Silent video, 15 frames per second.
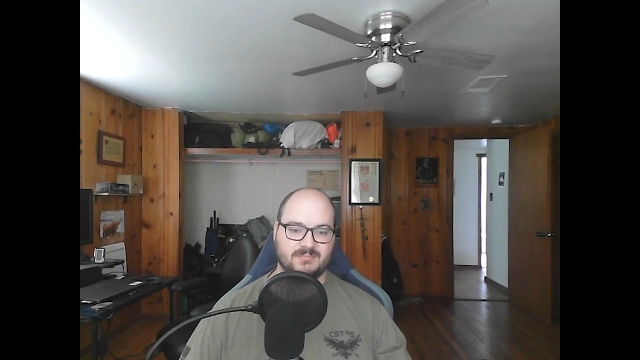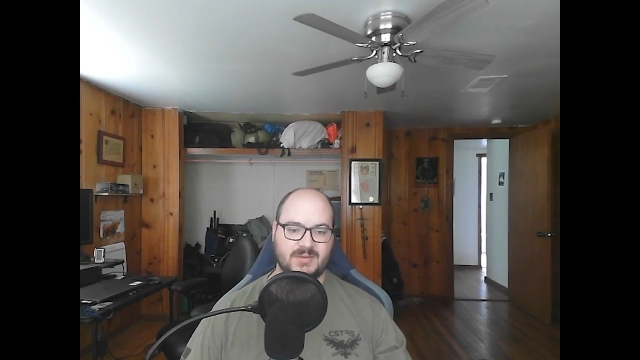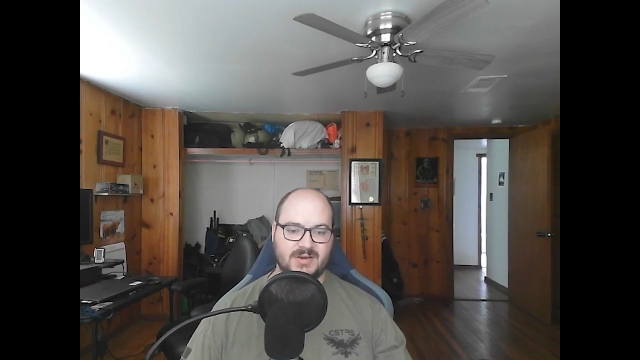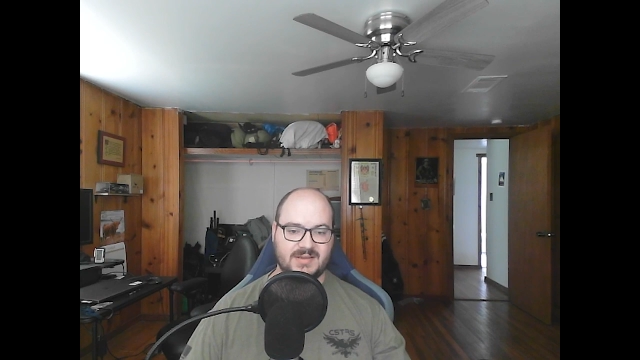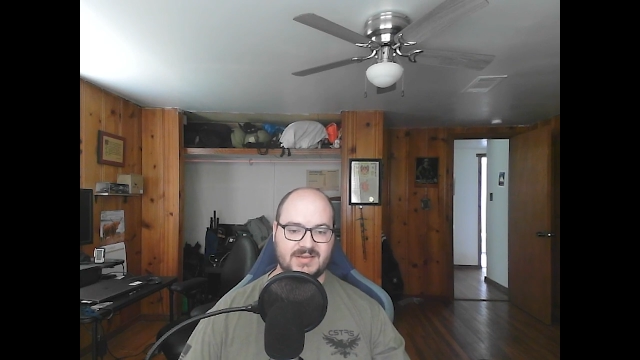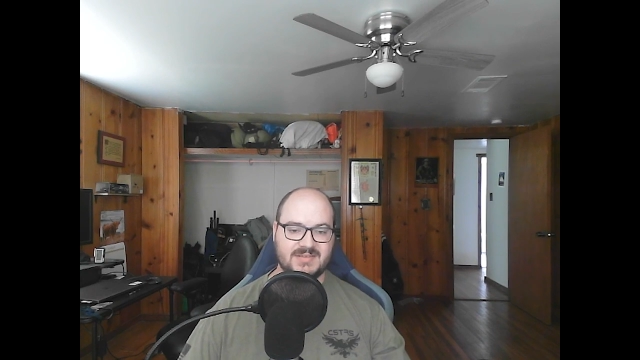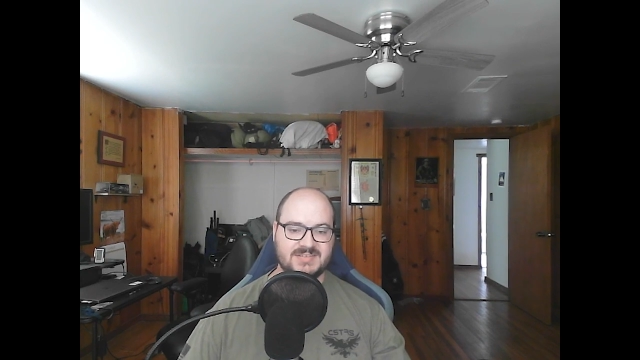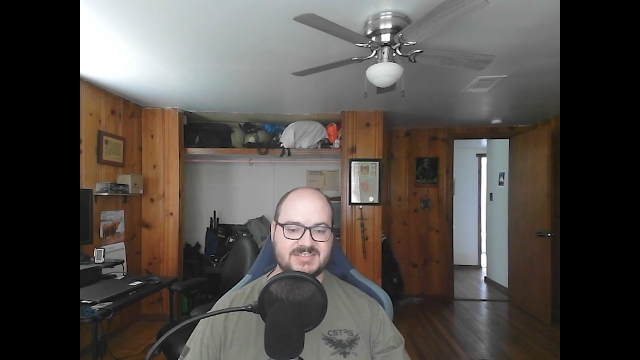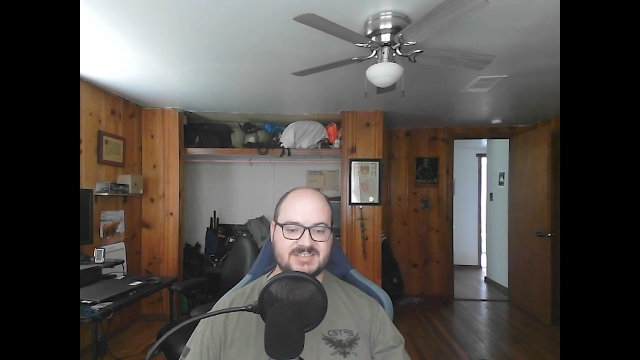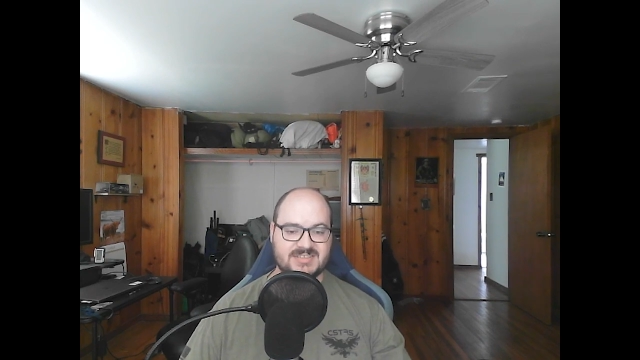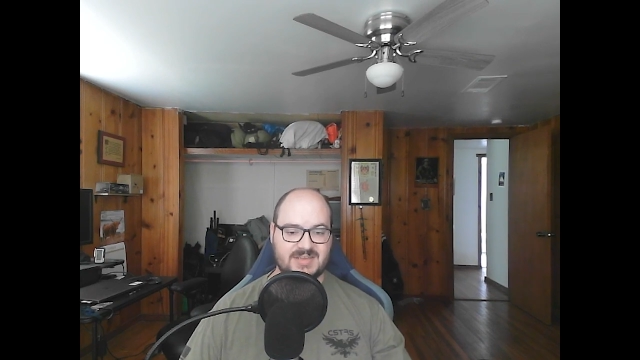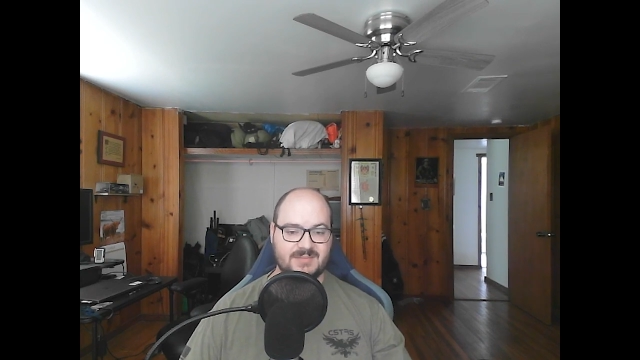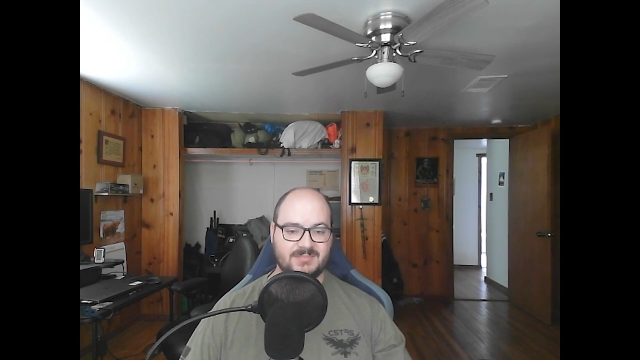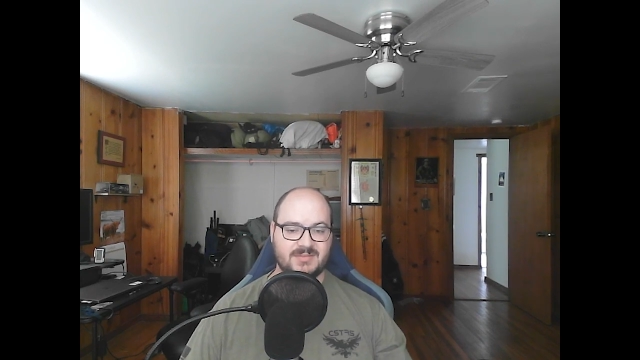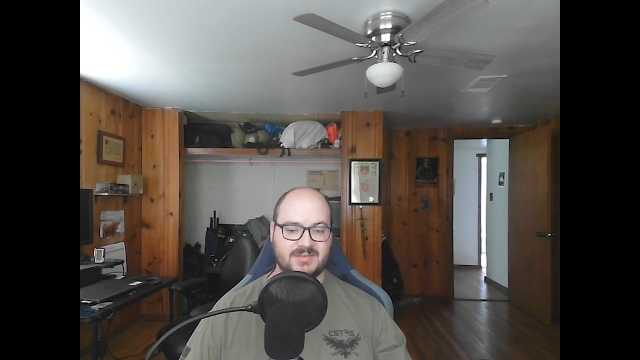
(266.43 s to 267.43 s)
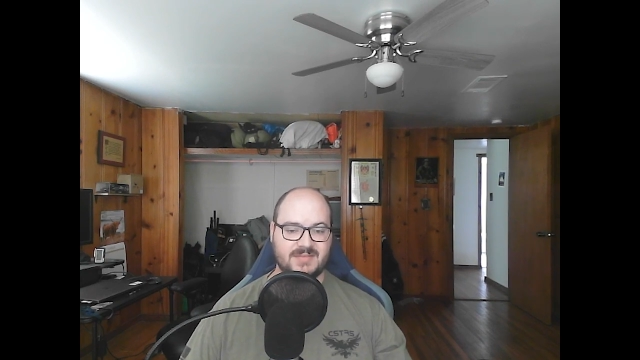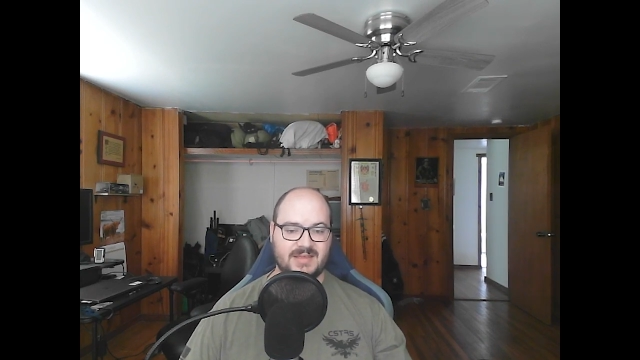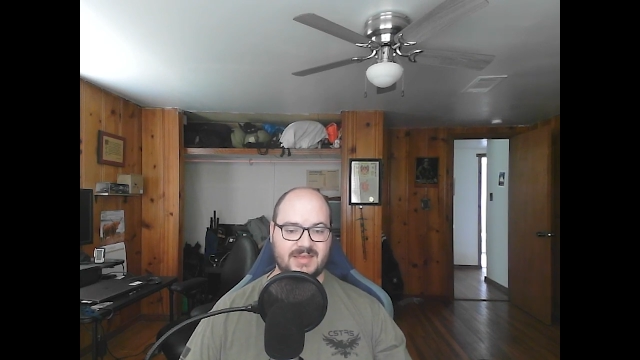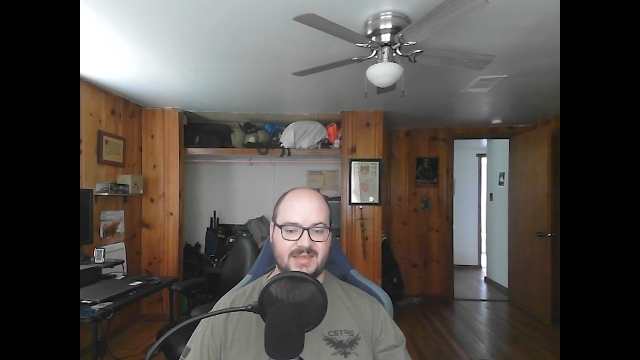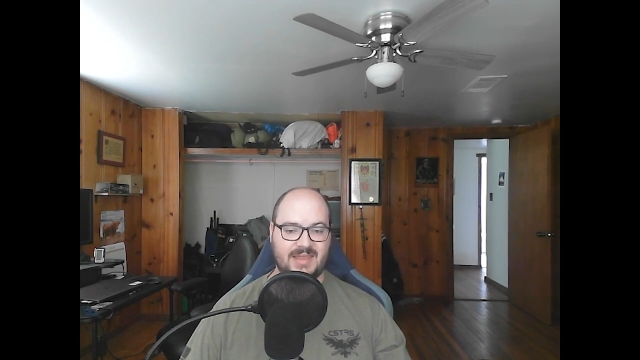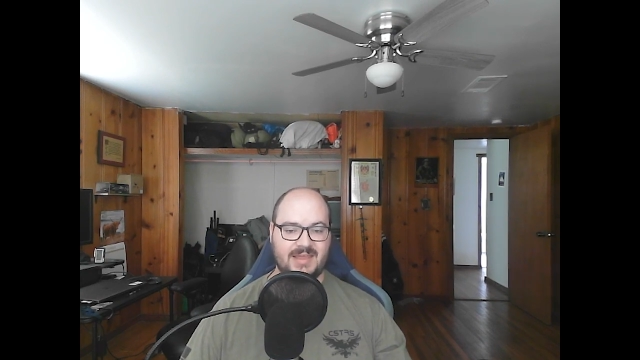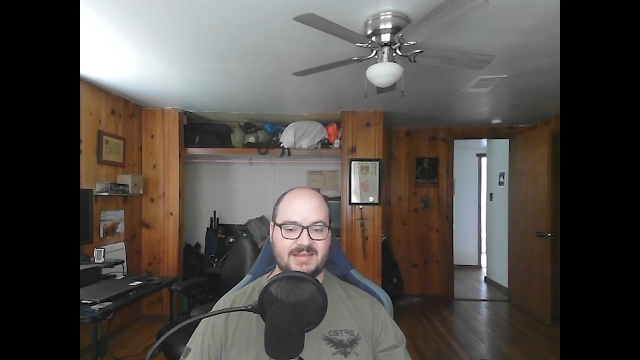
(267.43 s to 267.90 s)
but it is something that
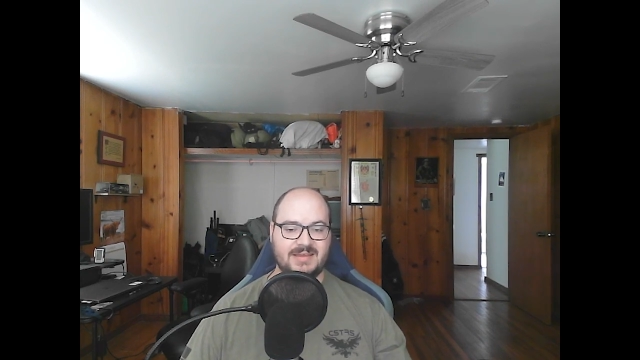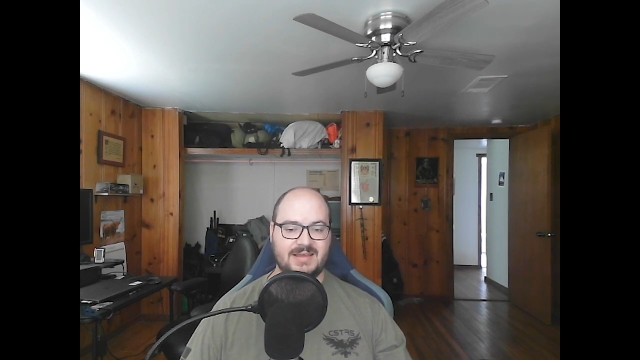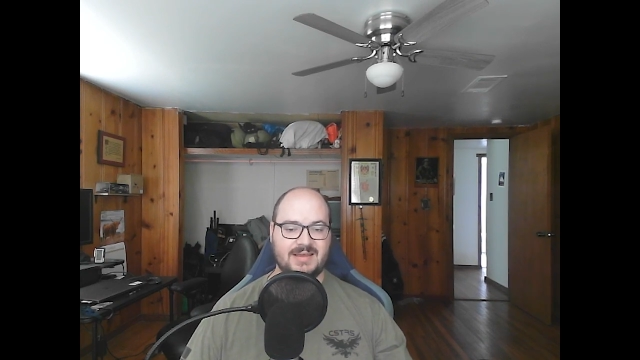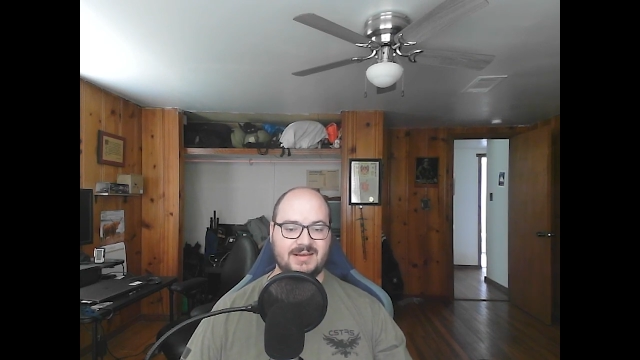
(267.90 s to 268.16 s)
can get